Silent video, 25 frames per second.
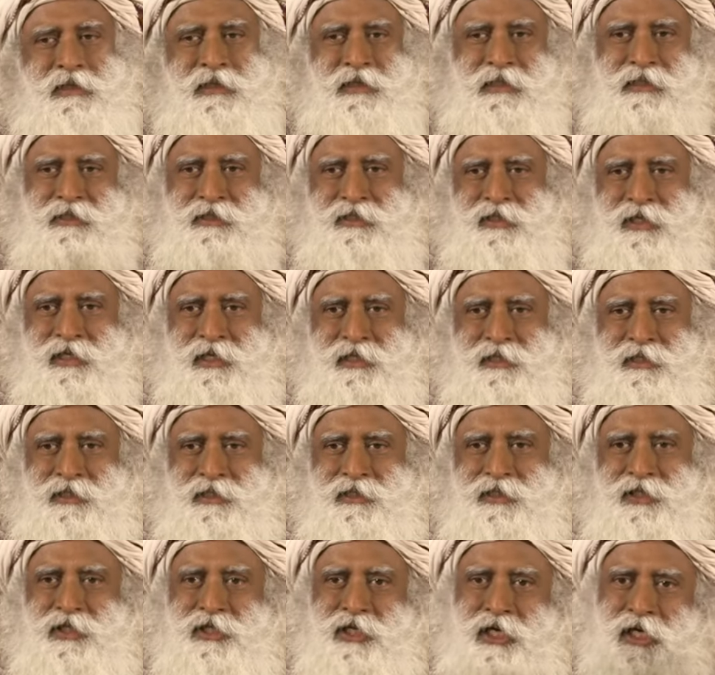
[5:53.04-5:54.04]
Intellect
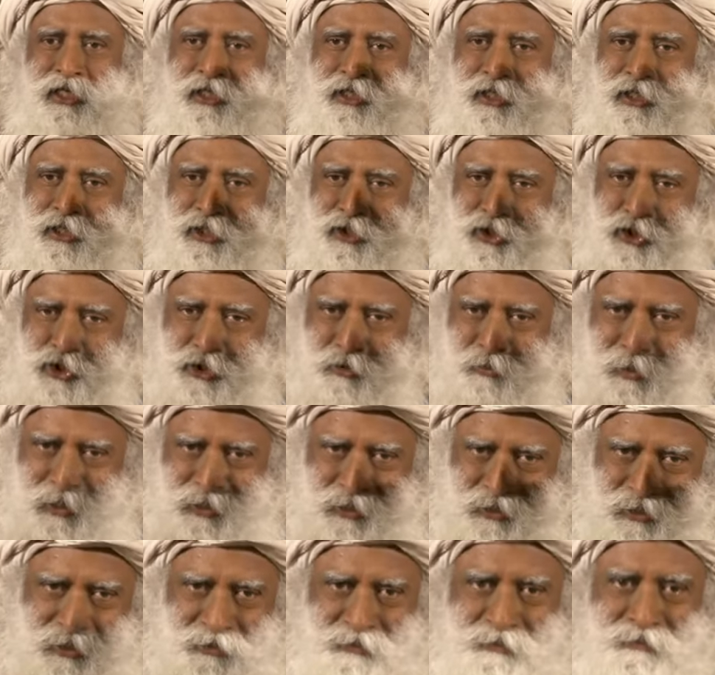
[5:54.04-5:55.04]
is a cutting
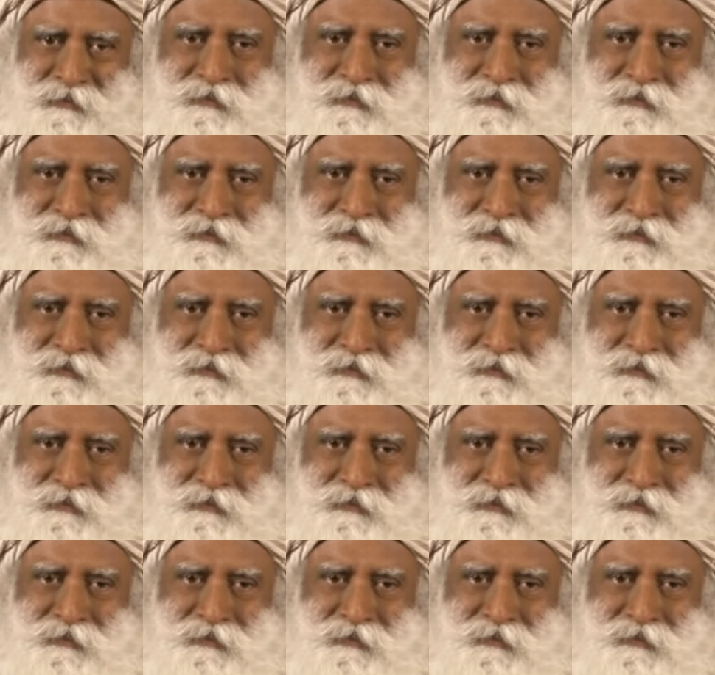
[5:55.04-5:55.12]
instrument.